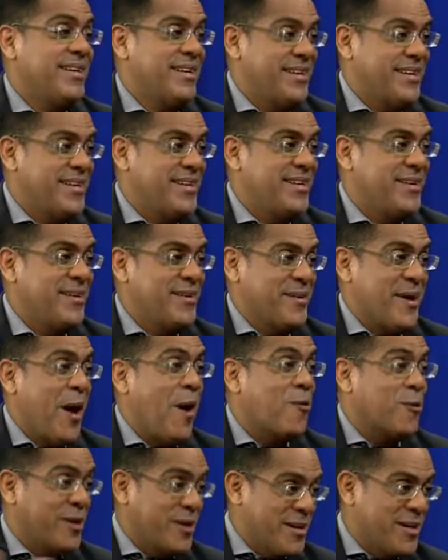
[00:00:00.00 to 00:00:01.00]
the
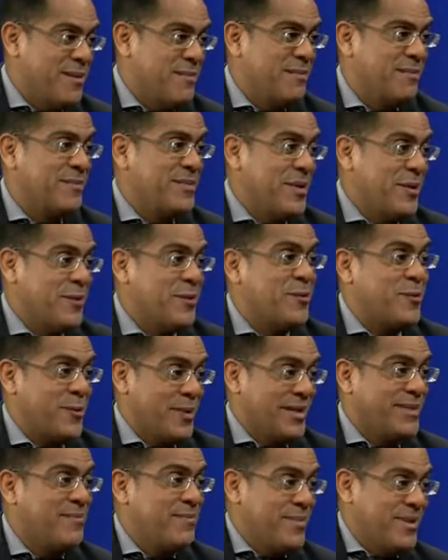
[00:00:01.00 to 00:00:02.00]
outcome, you know,
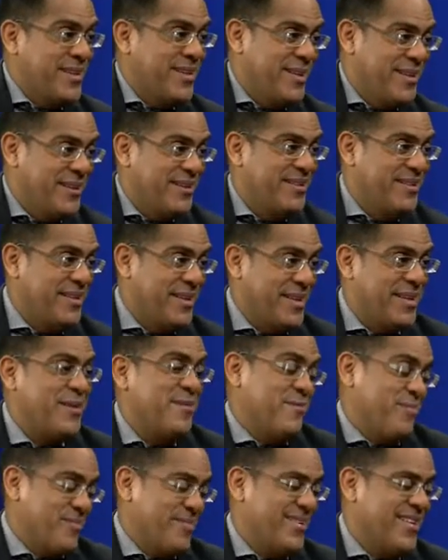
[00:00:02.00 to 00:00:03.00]
will be,
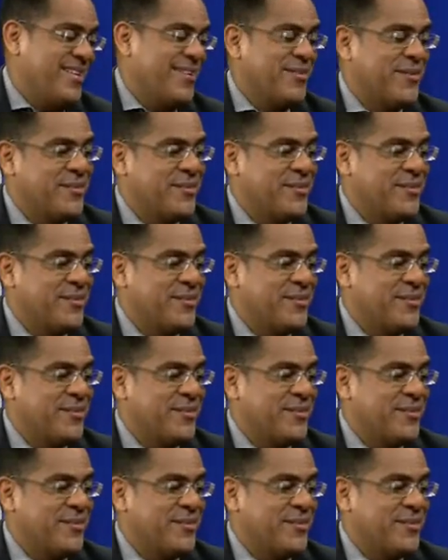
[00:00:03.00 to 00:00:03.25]
you know,